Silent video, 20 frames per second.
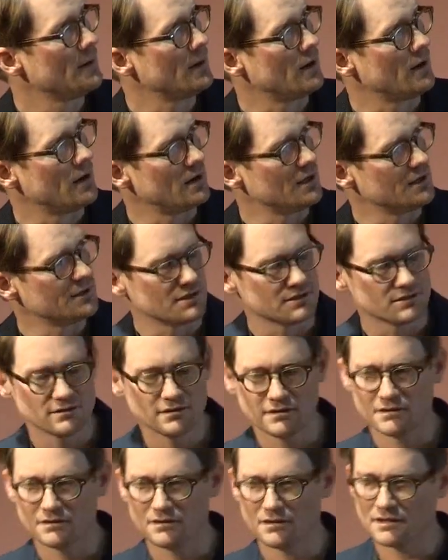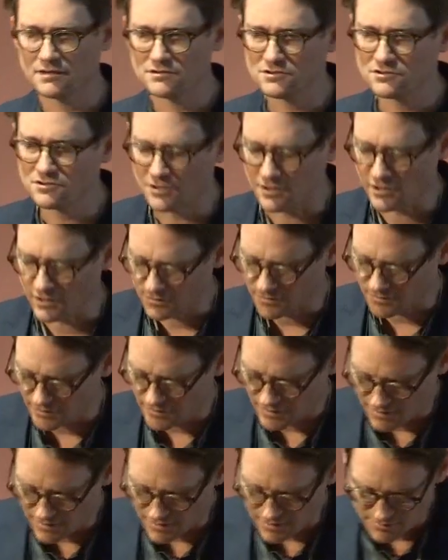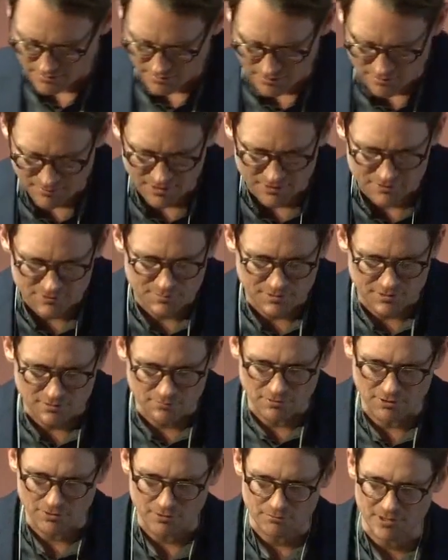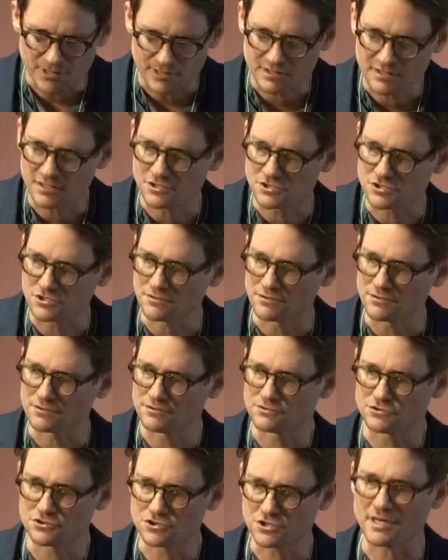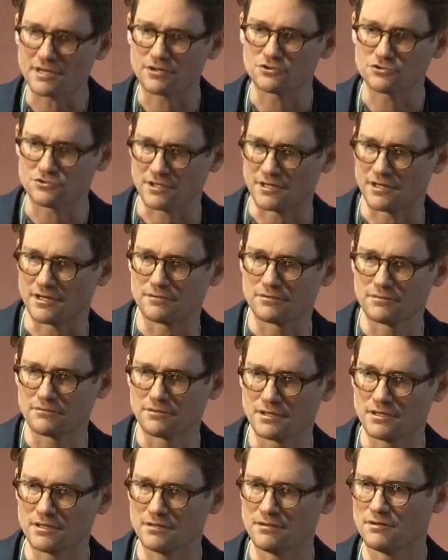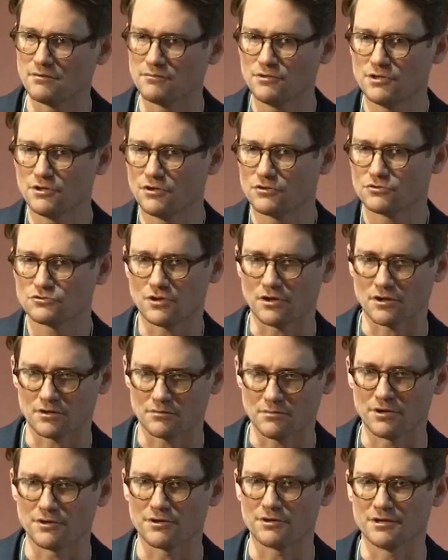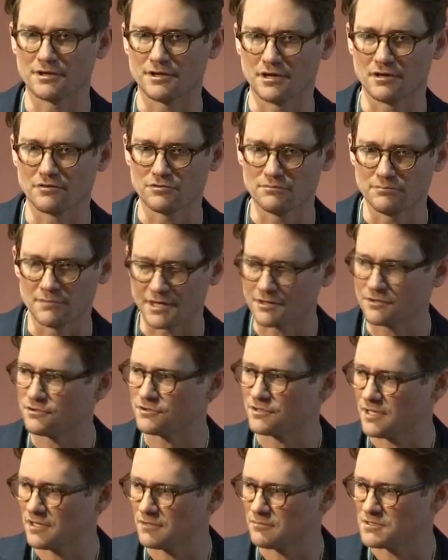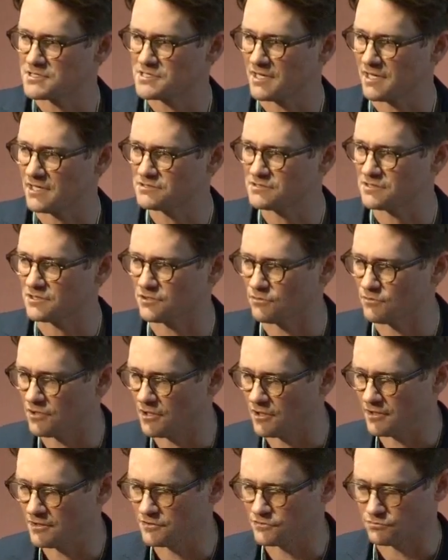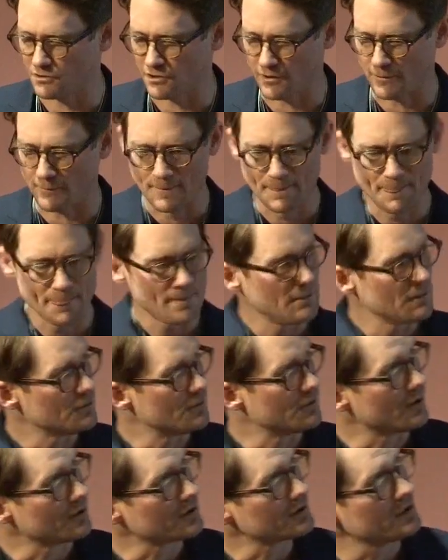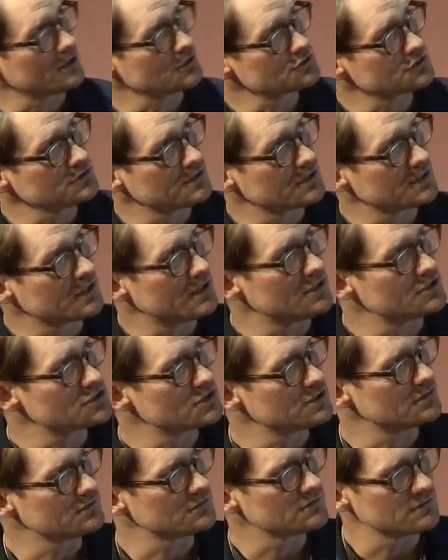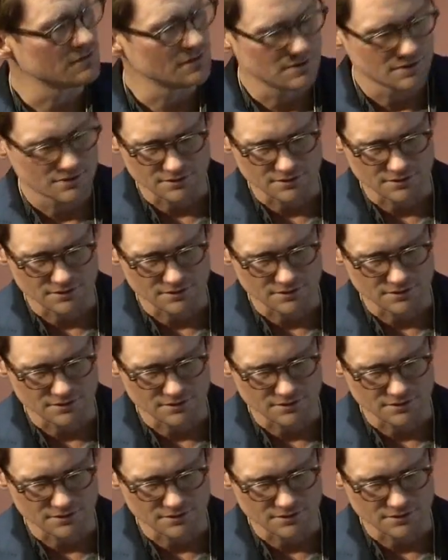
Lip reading: And then I'd like to talk, anytime I speak about a medication, there's a shadow side, right? And we don't talk about it enough, and medical cannabis has that as well. There are contraindications.